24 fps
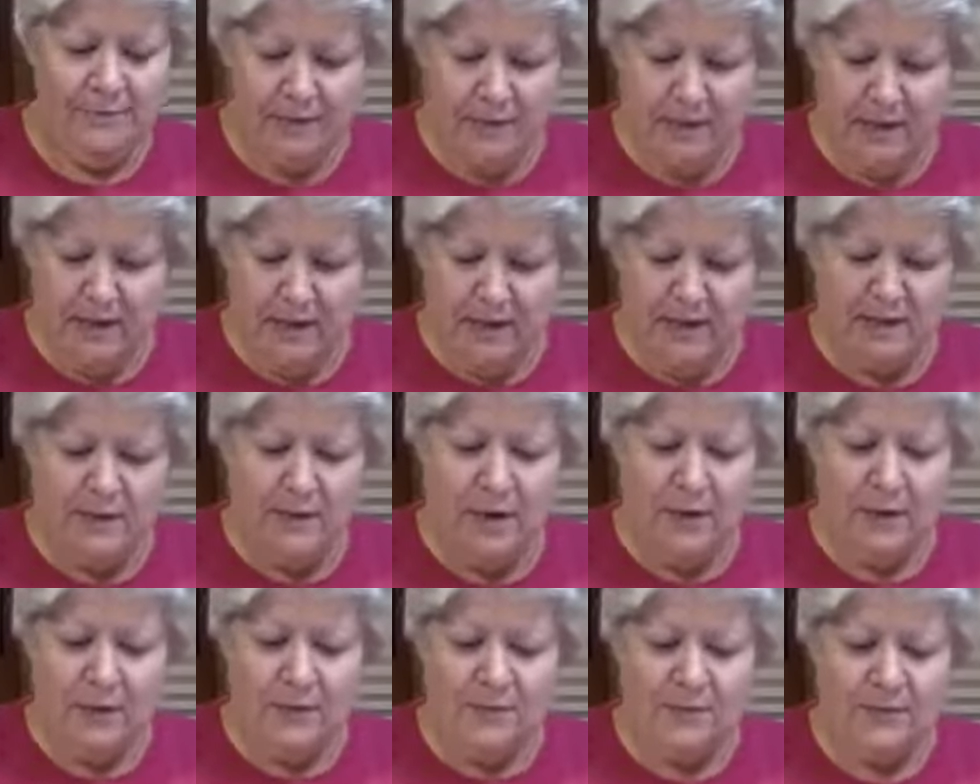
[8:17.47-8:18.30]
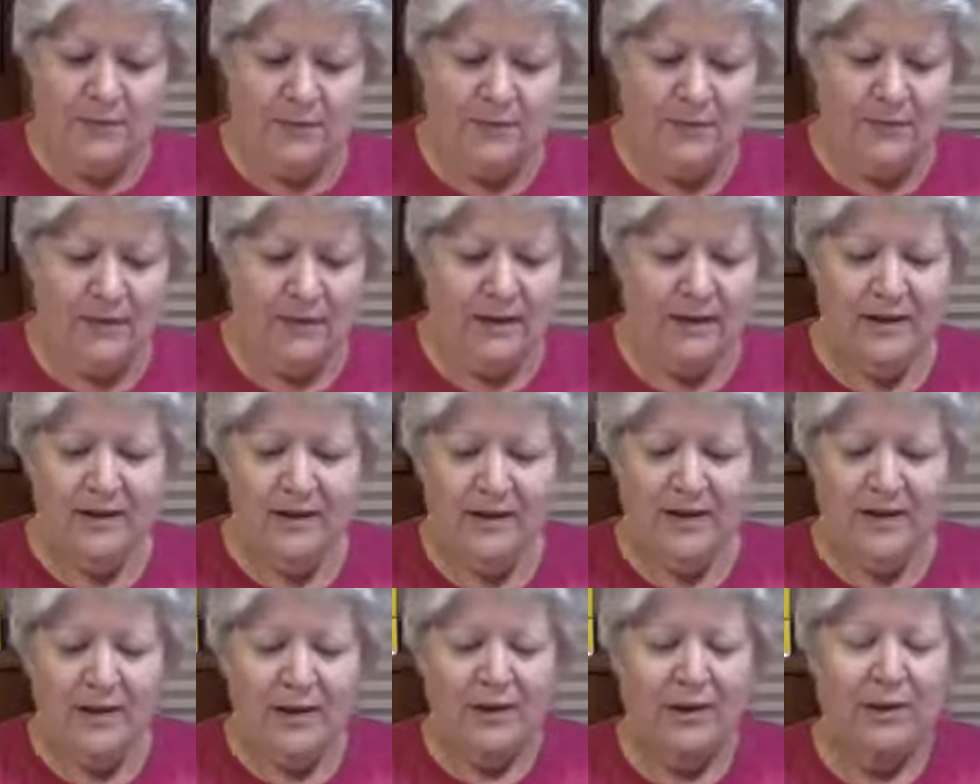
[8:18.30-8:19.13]
So,
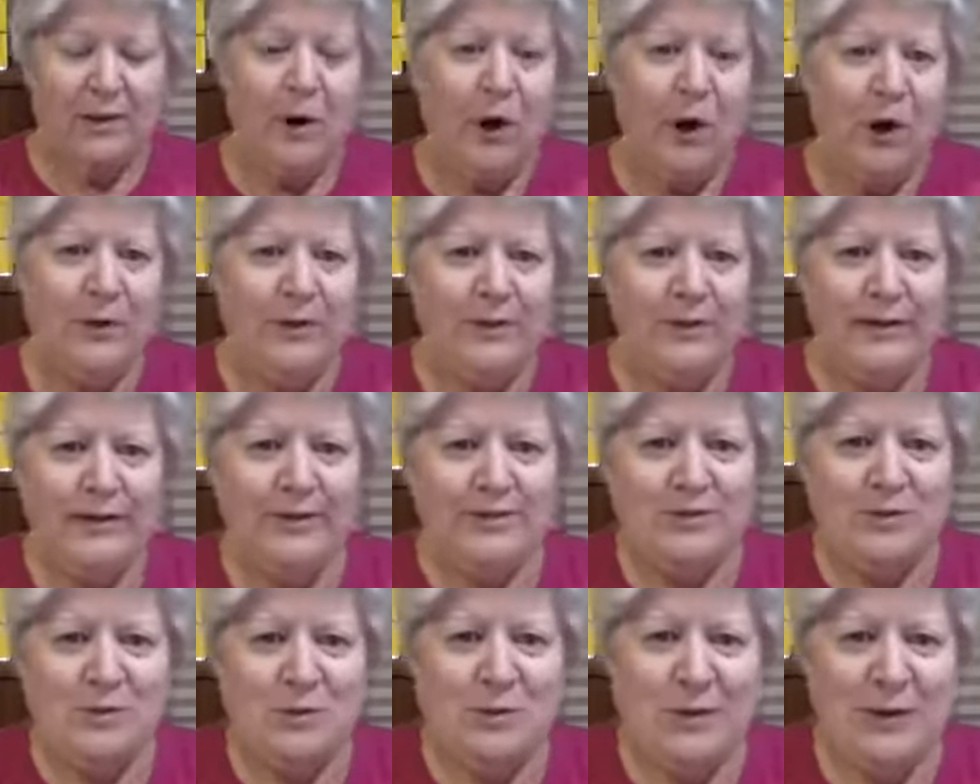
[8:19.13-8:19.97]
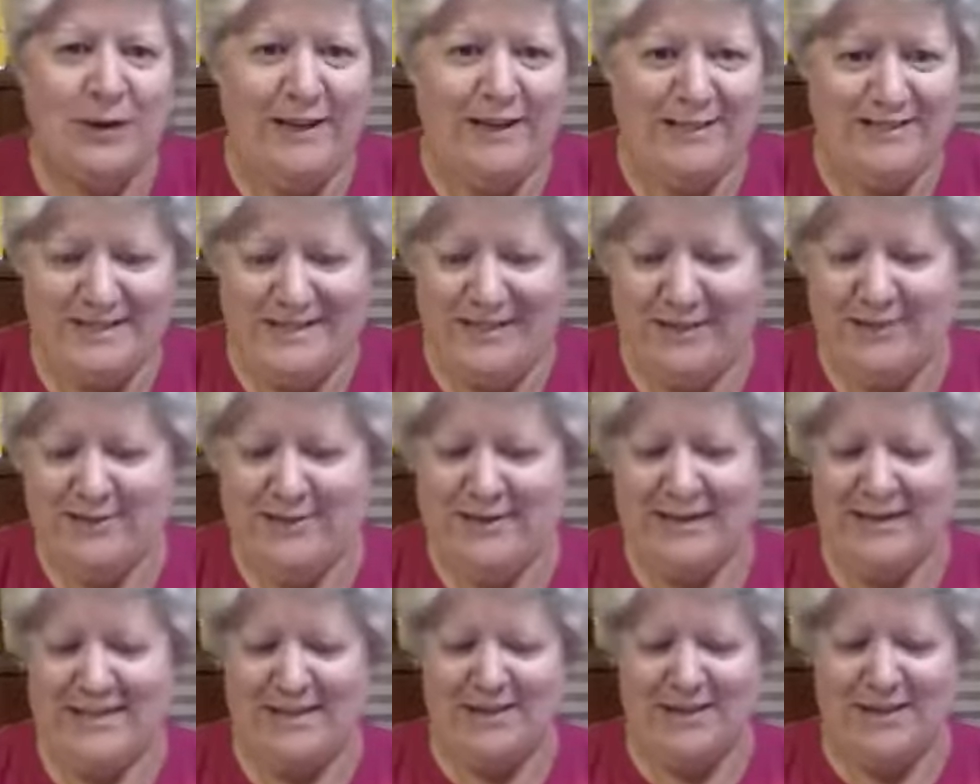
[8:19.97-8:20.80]
You Only Live Twice. That was
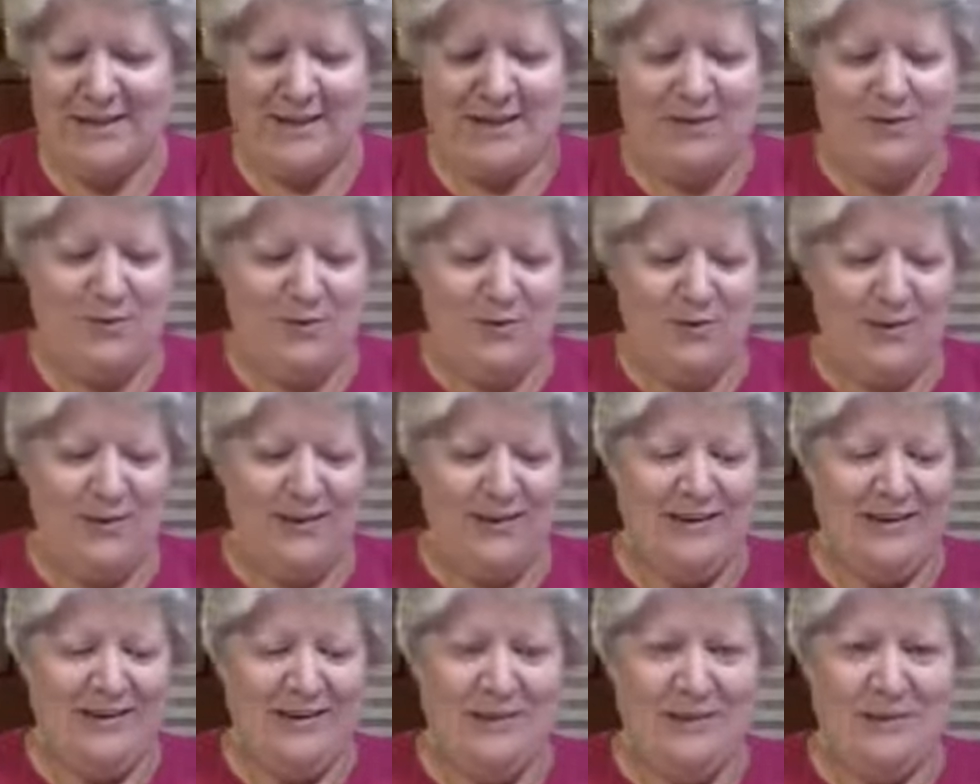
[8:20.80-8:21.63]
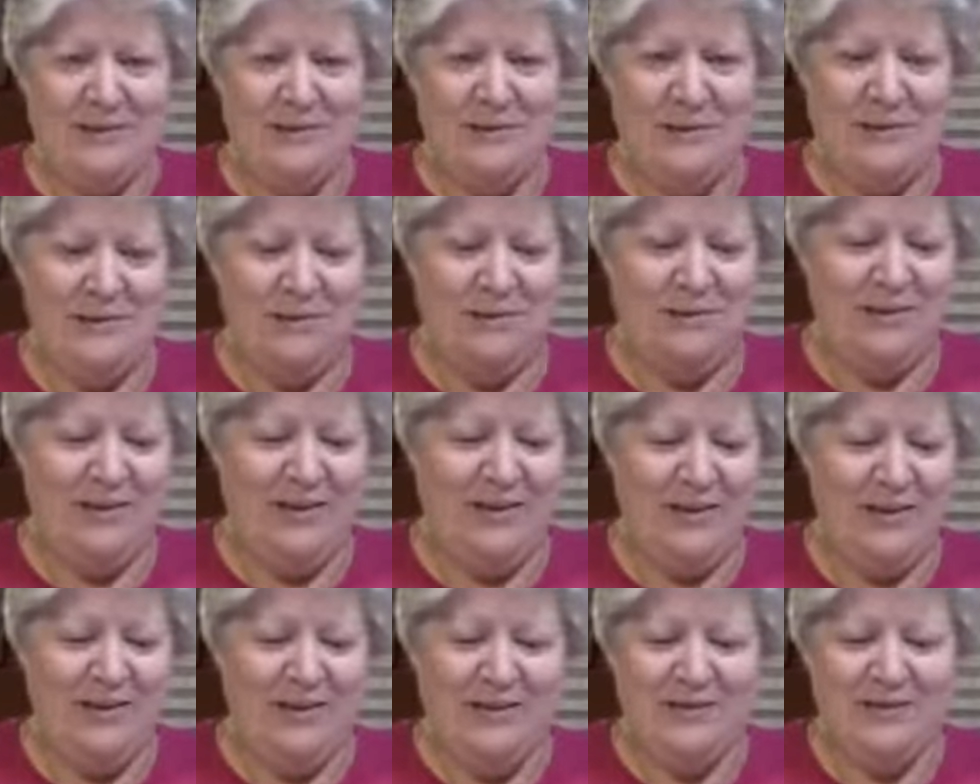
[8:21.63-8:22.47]
last night's movie, James Bond movie. It
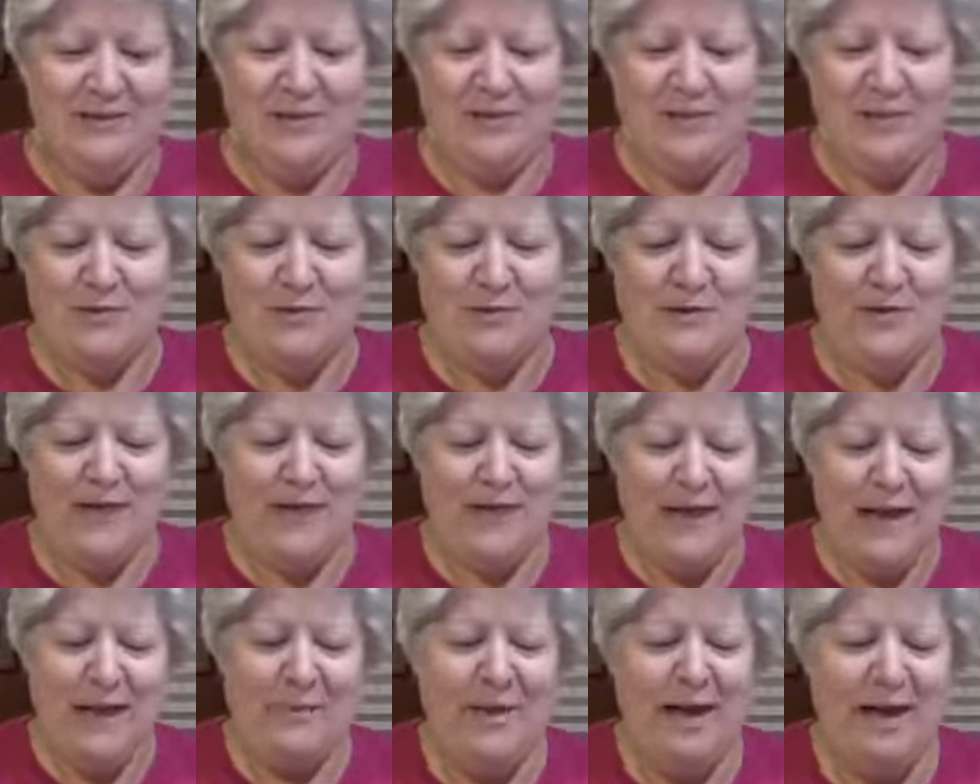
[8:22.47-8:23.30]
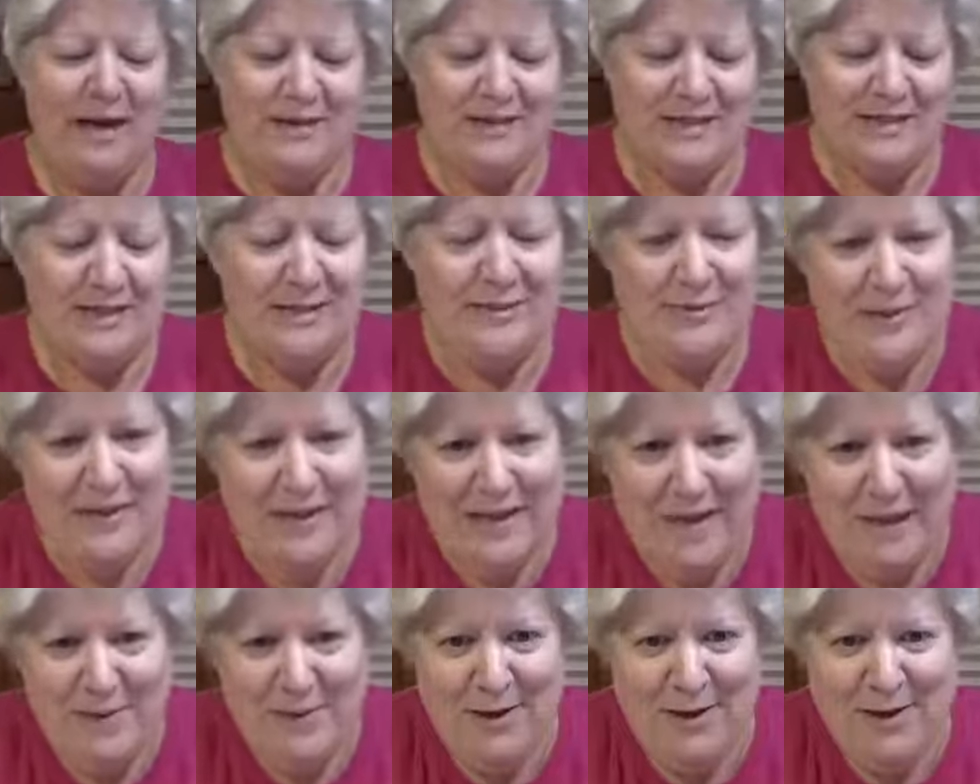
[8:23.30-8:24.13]
was the 5th movie to come out. It
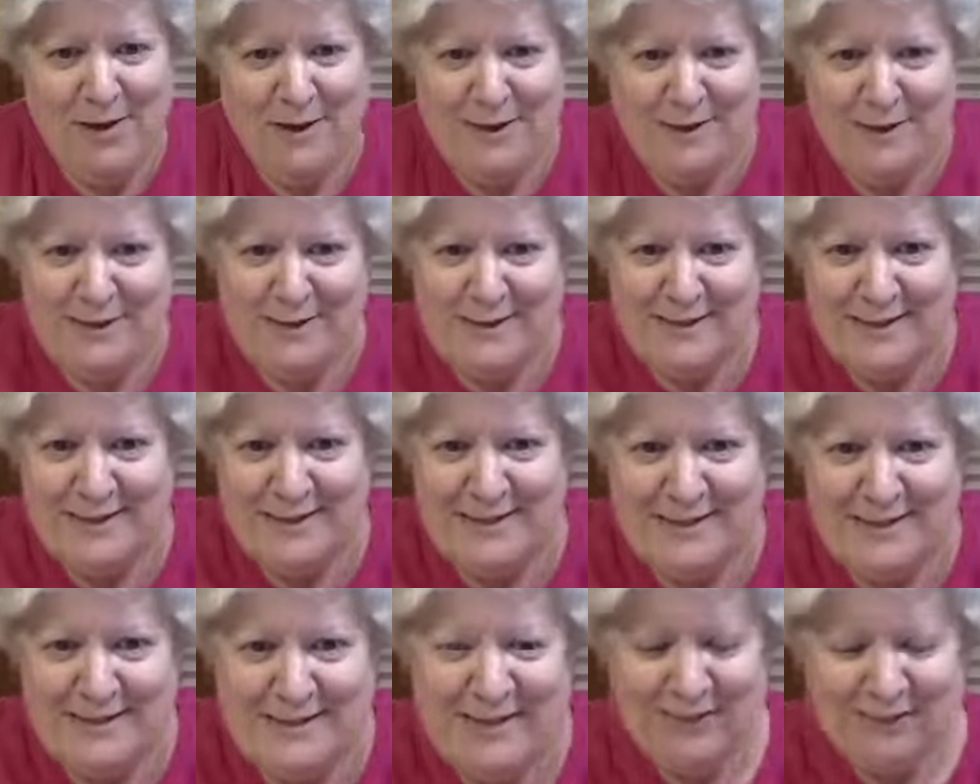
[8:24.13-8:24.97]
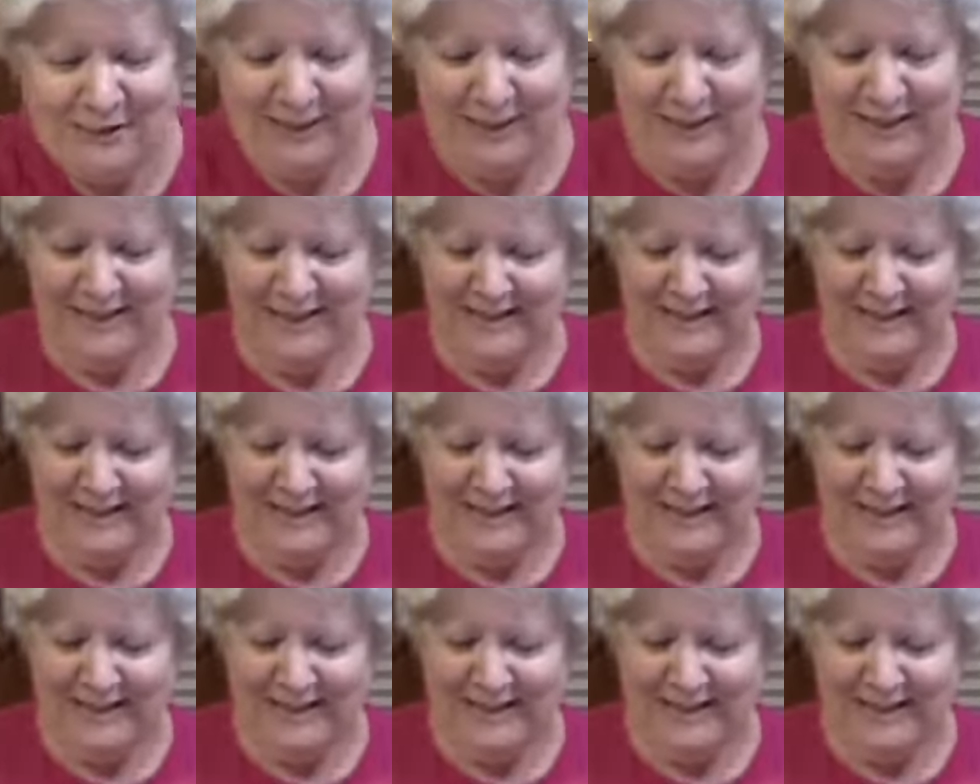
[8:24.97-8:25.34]
came out in 1967.